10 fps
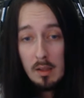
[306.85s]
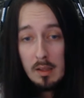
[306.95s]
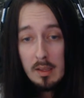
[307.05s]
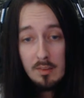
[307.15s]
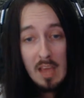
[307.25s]

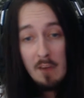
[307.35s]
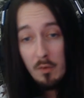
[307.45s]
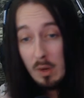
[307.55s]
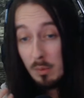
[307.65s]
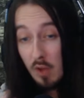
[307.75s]
His
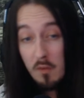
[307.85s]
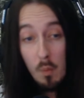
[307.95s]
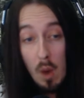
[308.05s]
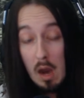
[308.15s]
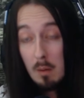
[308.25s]
cavalry was
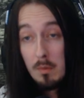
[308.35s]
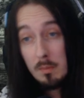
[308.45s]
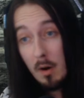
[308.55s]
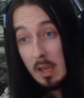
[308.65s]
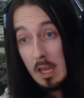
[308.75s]
overwhelmed
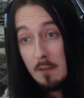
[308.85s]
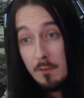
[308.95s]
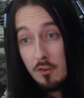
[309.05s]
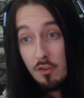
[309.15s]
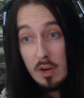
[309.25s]
by
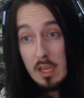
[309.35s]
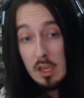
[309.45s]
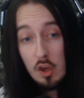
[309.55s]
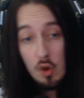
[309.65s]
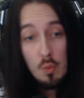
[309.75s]
infantry
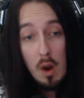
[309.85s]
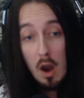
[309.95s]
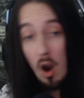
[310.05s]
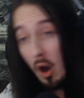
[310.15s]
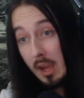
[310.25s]
who were
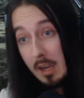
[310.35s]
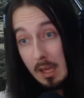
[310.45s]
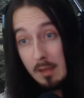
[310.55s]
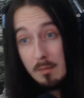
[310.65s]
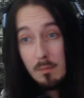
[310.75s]

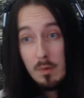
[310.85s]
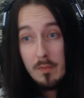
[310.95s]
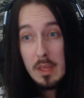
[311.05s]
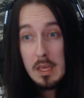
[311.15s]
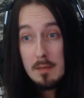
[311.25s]
hiding with
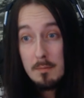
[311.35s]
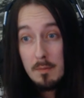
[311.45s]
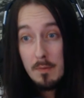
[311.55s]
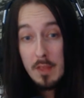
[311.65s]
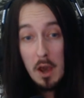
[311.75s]
the
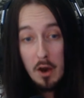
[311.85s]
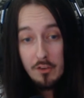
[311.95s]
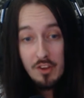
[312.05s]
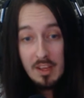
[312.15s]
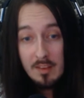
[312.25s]

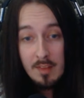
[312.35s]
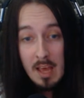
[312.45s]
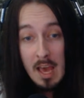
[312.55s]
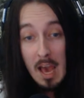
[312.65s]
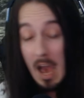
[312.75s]
archers,
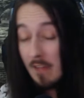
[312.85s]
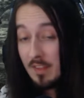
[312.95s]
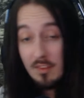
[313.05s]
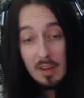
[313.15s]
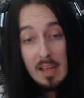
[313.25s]
and
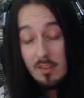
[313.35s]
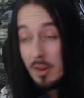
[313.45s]
this led to the